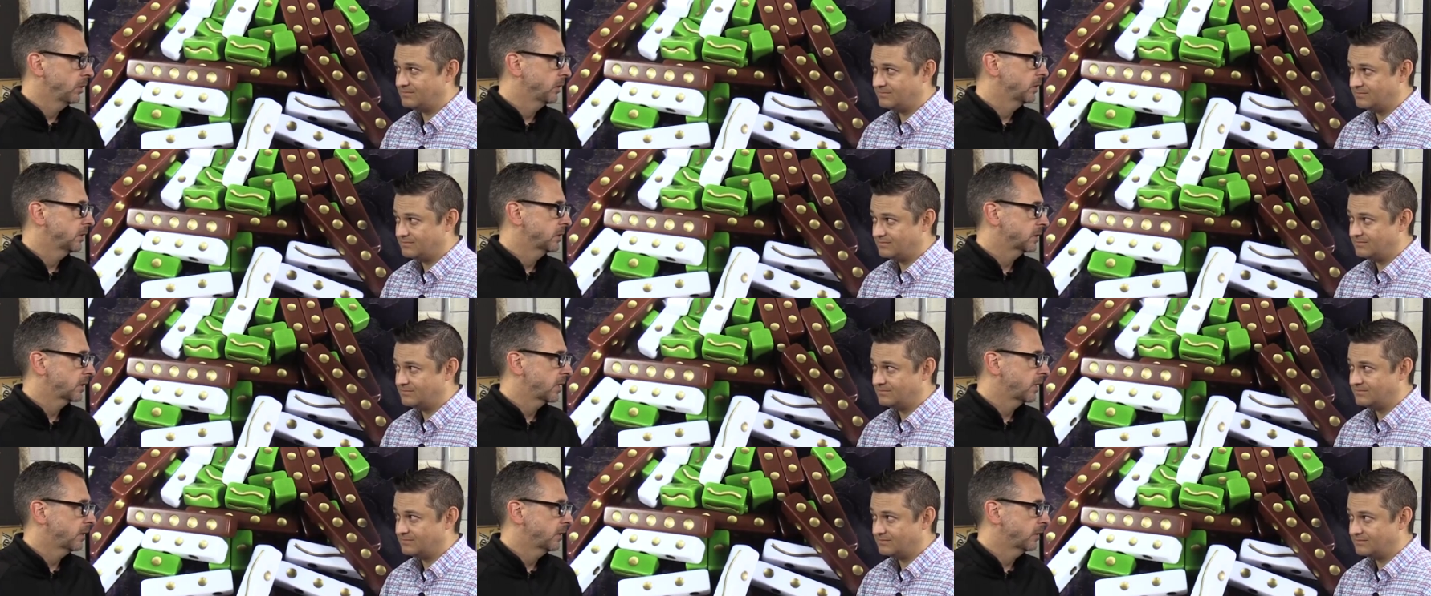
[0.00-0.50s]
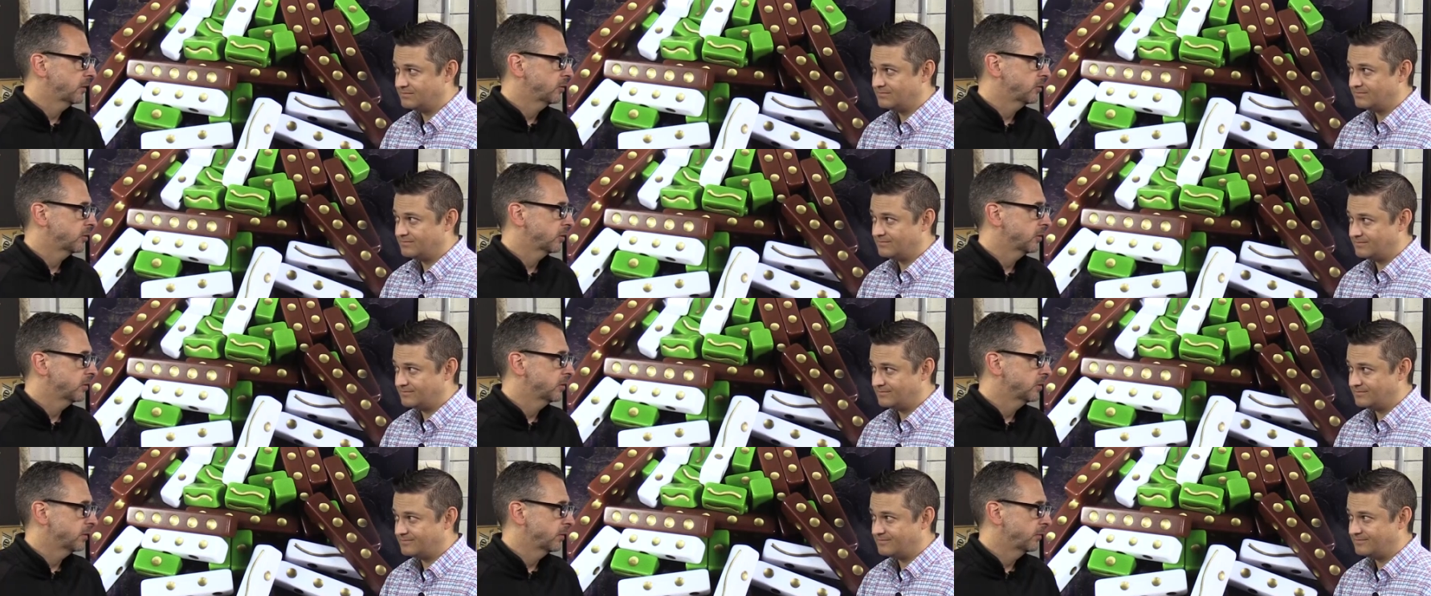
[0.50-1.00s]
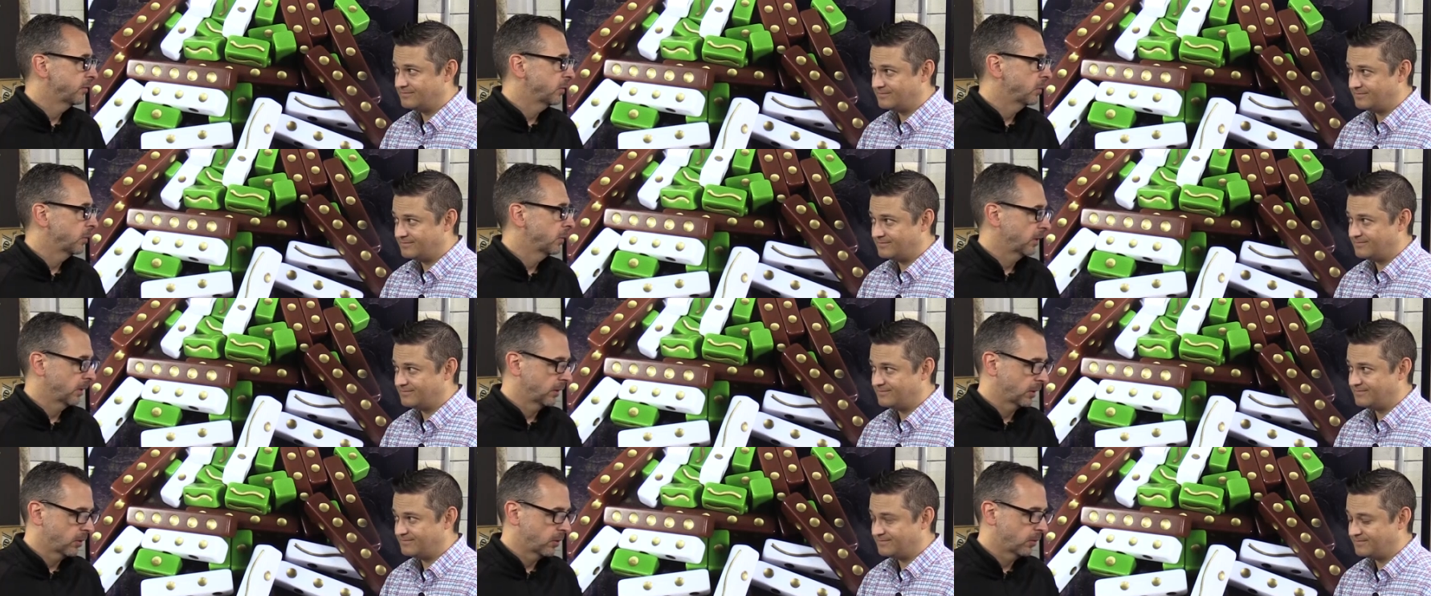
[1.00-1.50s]
Speaker 1: really solid turns if you
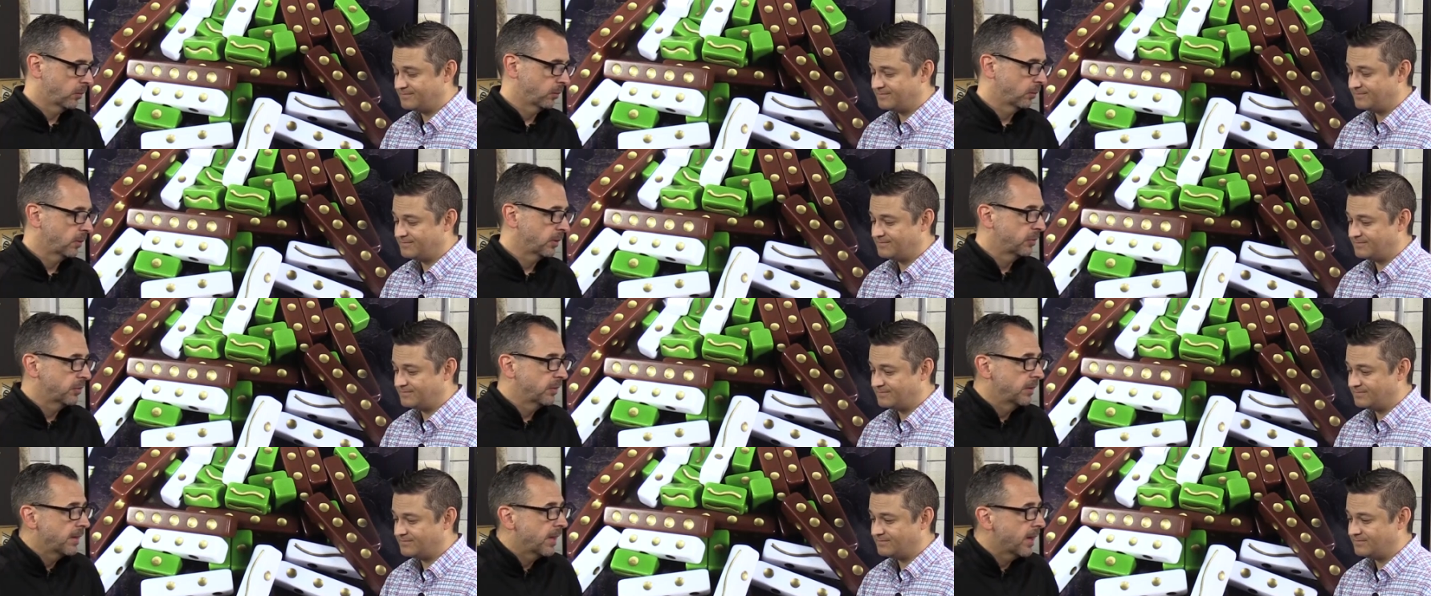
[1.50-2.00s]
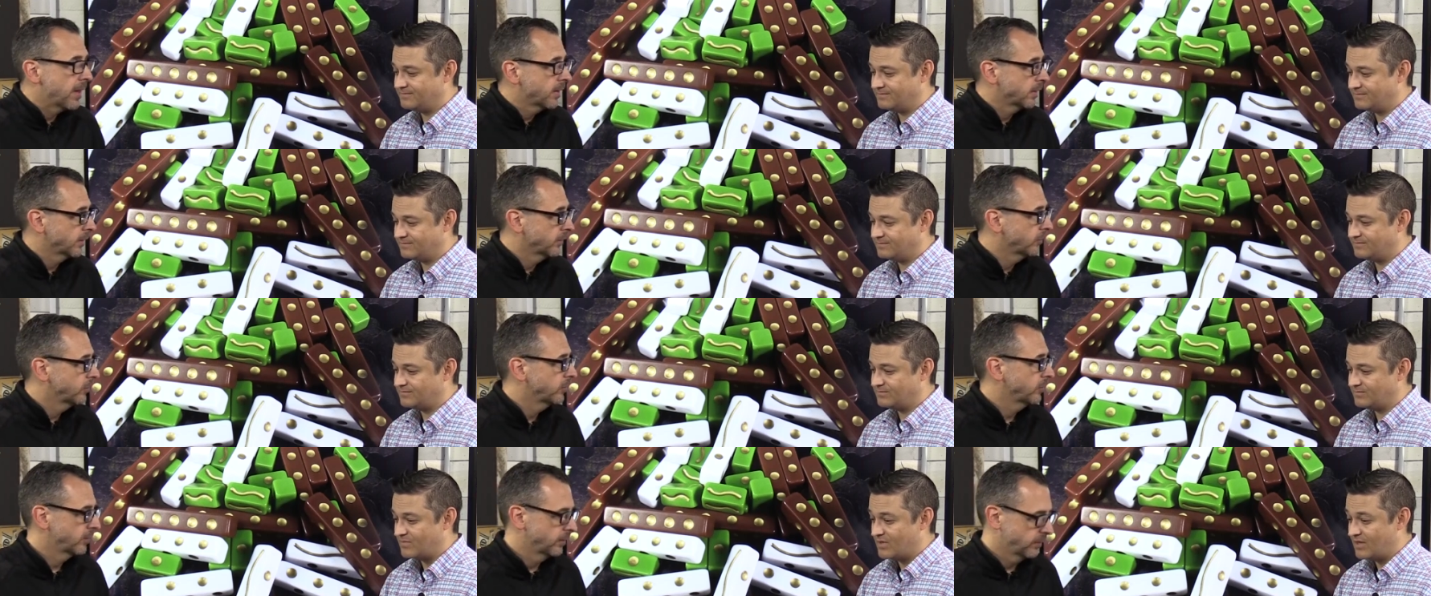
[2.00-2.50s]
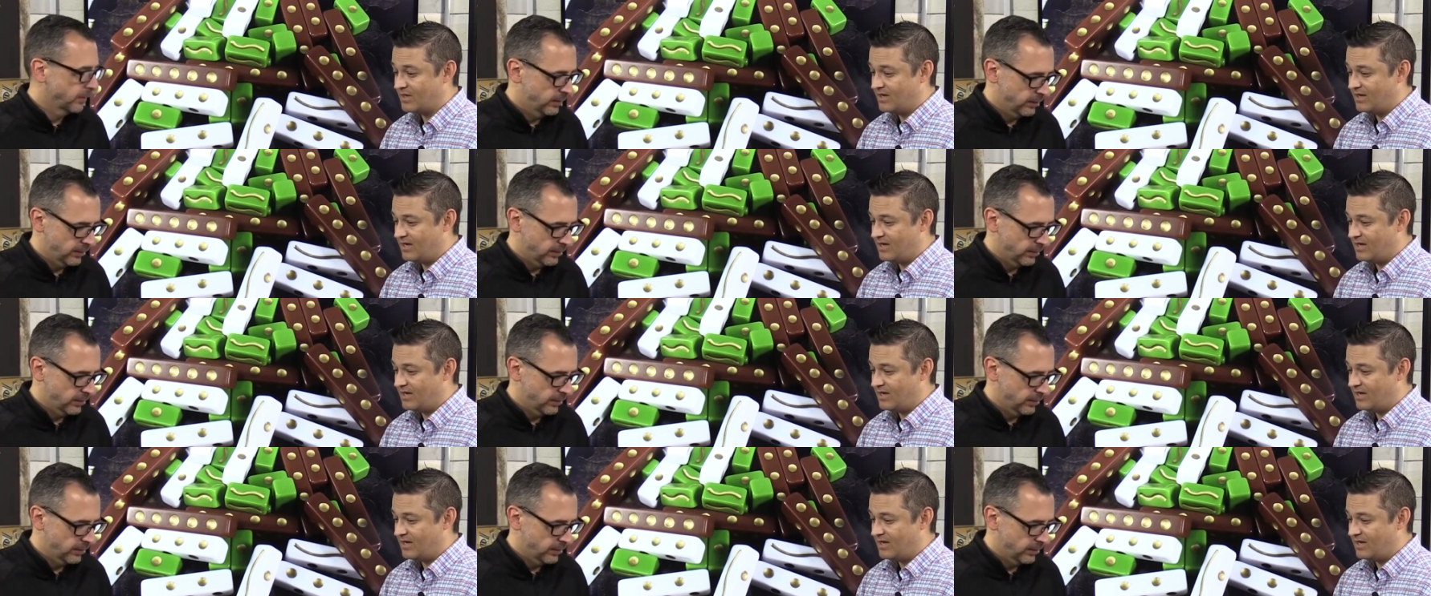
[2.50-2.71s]
want to go with the Nagas.